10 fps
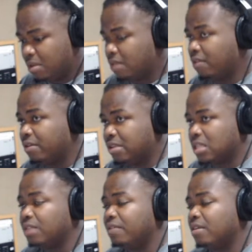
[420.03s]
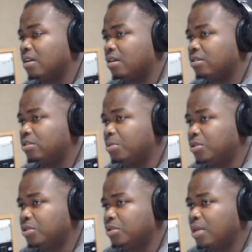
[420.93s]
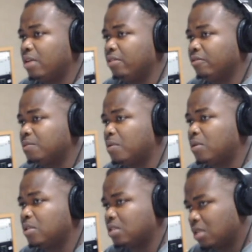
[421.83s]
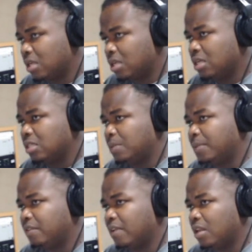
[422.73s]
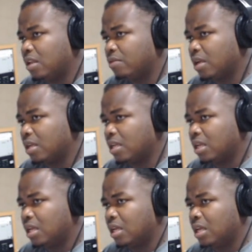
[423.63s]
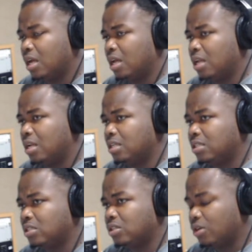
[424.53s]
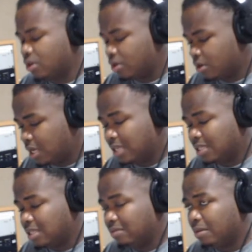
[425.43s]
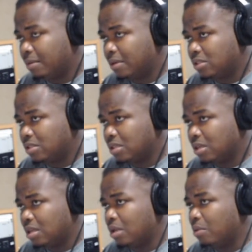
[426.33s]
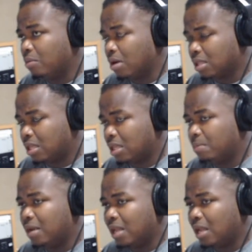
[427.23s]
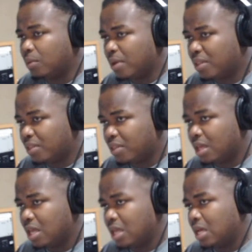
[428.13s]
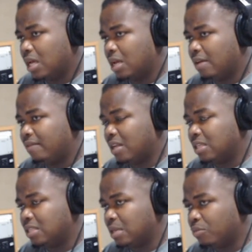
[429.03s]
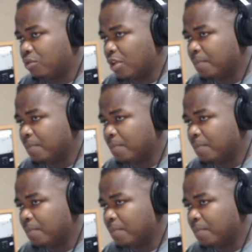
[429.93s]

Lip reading: very significant contribution to the area of sports, specifically cricket. And Sir Andy Roberts, he worked and he played with Vance Amory